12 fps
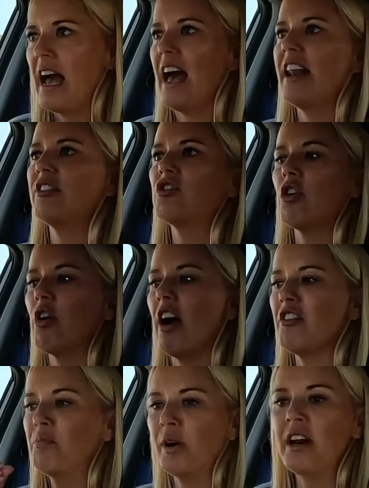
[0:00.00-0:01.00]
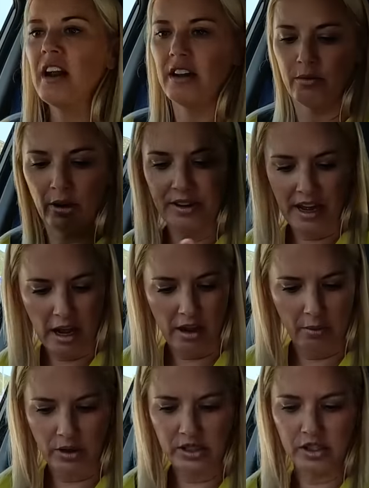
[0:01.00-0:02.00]
And so I put it, well, now
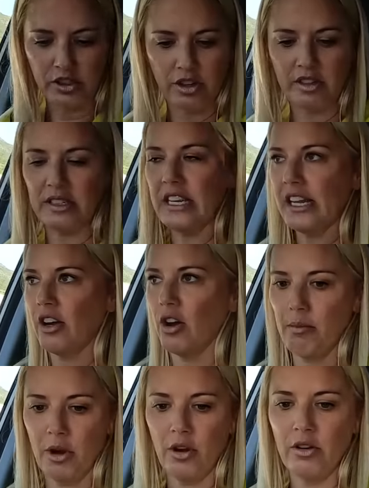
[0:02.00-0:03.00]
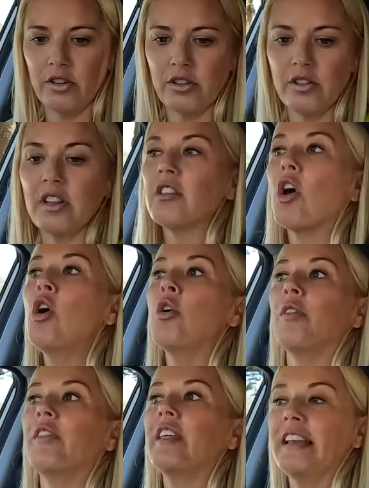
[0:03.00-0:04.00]
I wanted to go into eco mode because
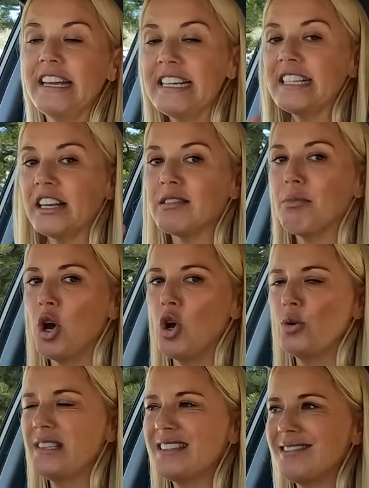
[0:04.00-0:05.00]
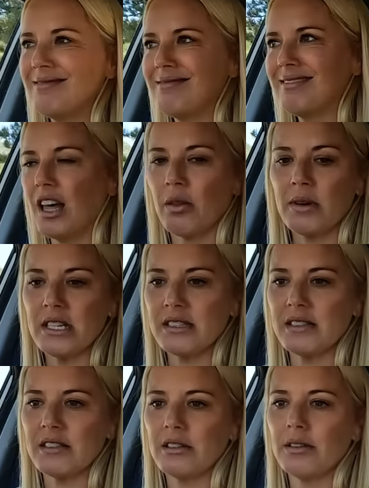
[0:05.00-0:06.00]
the Elite has modes. The other one doesn't.